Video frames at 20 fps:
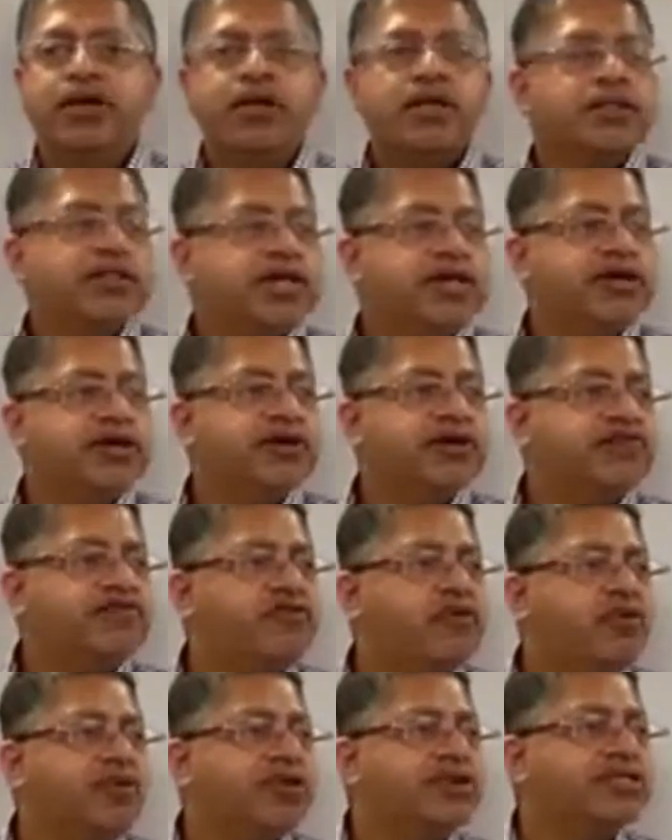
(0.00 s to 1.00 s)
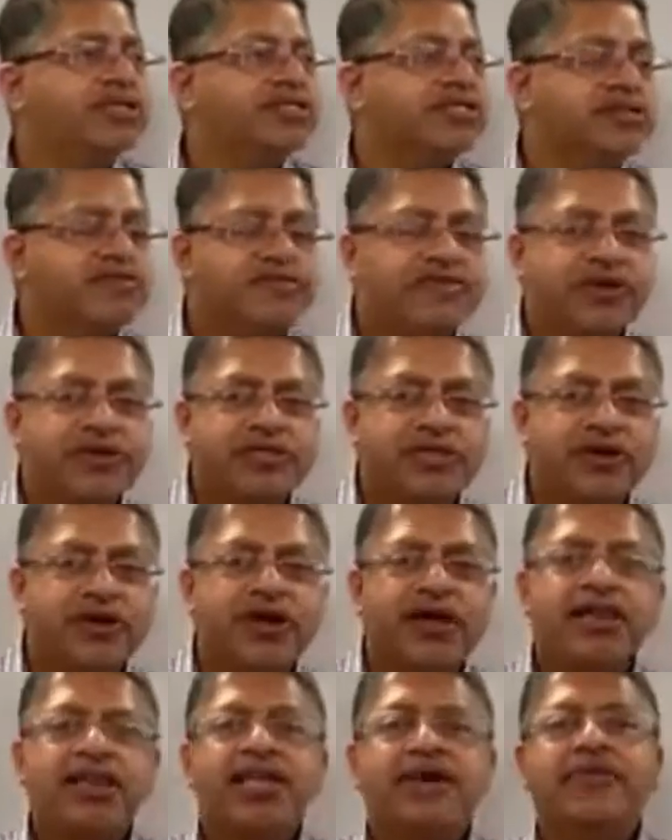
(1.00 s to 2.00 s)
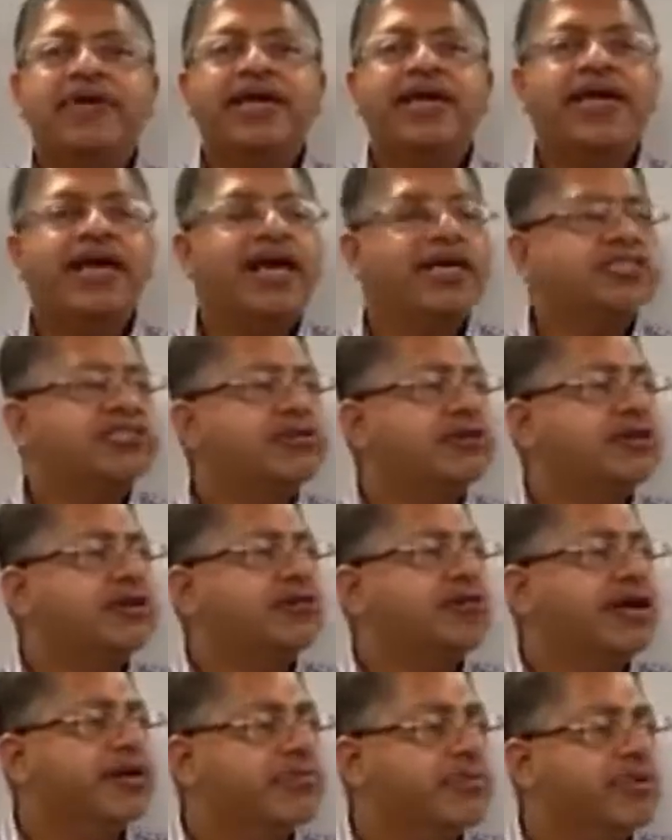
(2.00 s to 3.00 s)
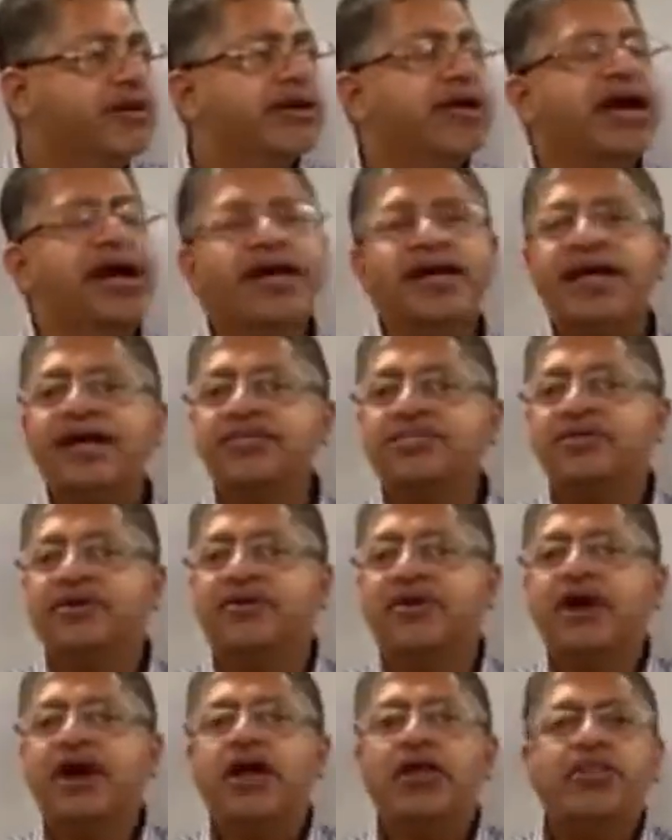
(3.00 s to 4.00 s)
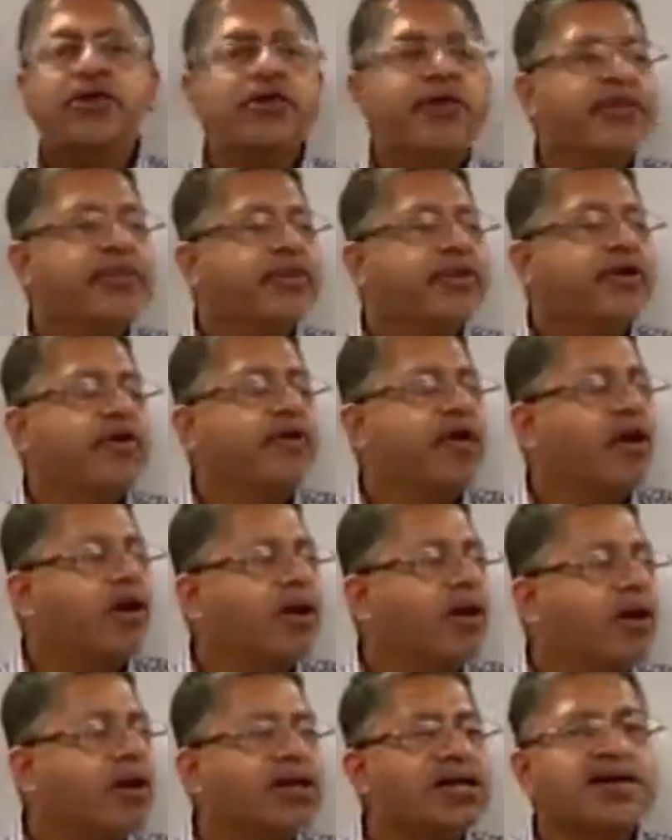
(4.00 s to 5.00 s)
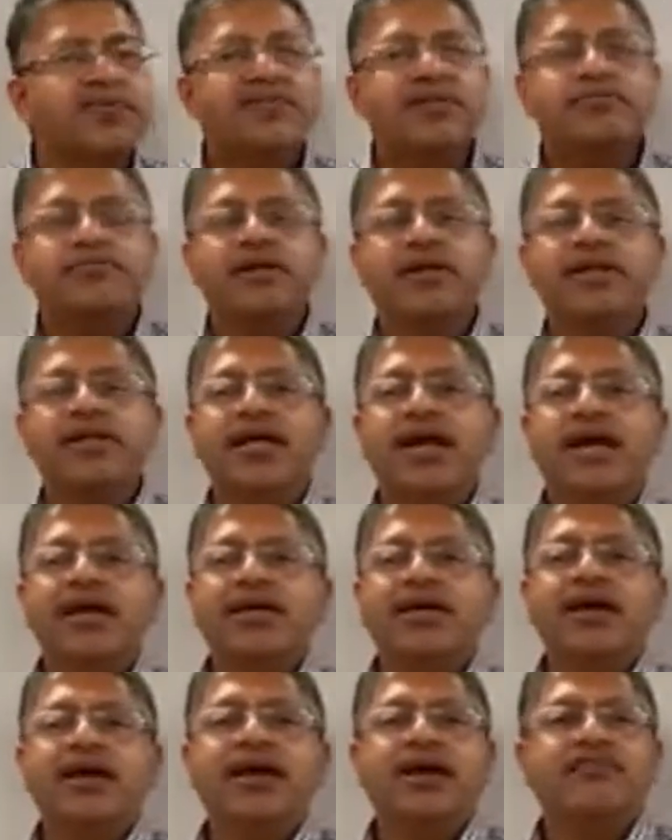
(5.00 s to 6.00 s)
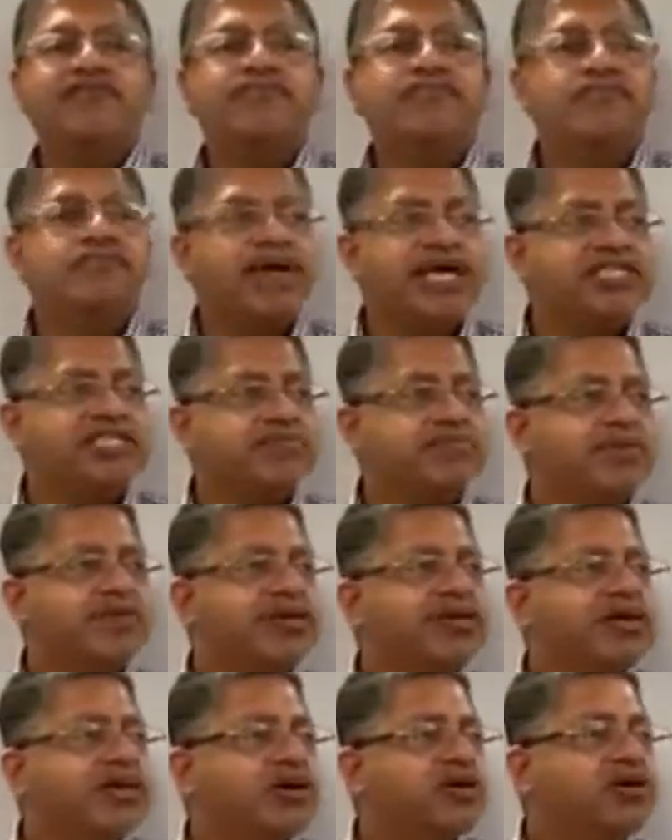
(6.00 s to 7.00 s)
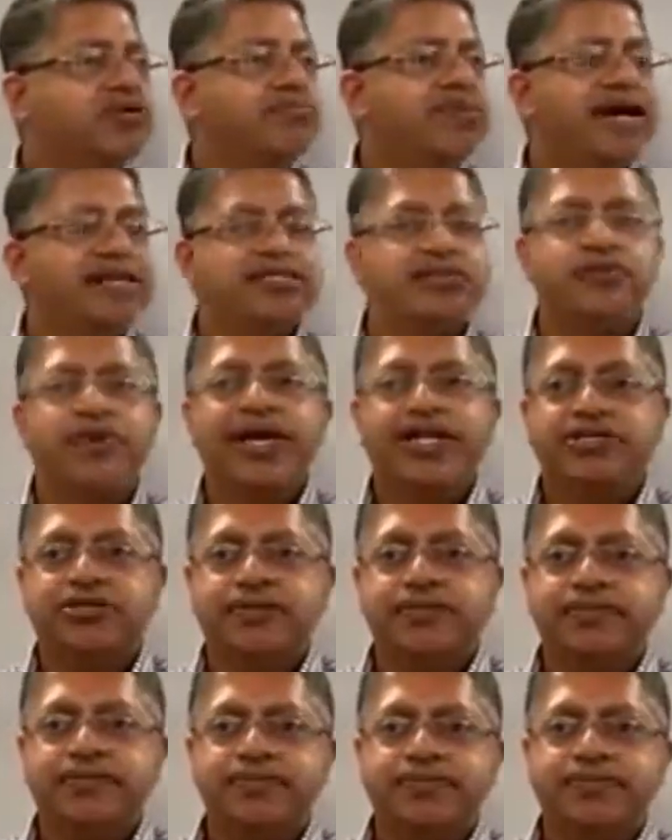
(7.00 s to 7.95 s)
Then you go forward into the future. Then we get Esther, we get Mordecai and Esther. They are all of the bloodline of Benjamin, going back to Rachel.